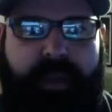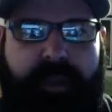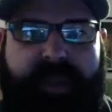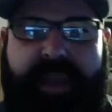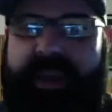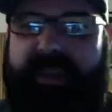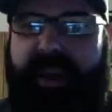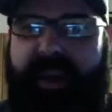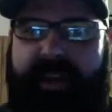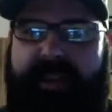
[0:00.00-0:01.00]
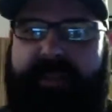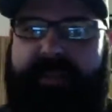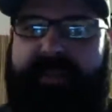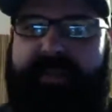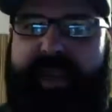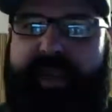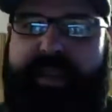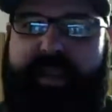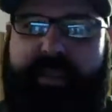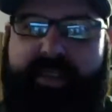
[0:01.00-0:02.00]
It's getting dark. I
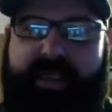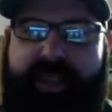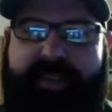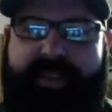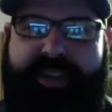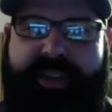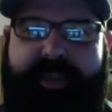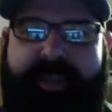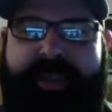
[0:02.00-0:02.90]
just looked at the live stream.